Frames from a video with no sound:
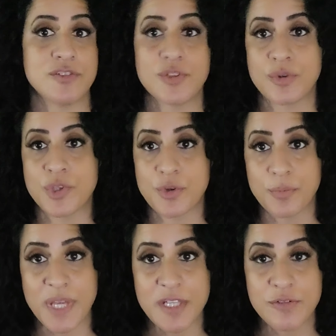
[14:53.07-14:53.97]
you know, your
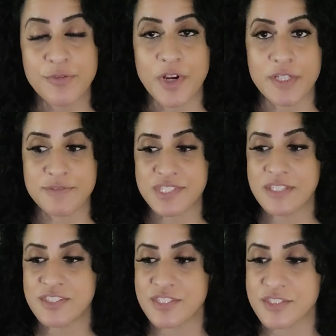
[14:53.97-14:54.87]
main five
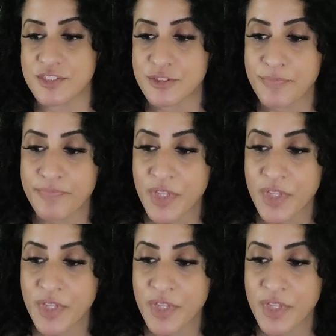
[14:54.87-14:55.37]
senses.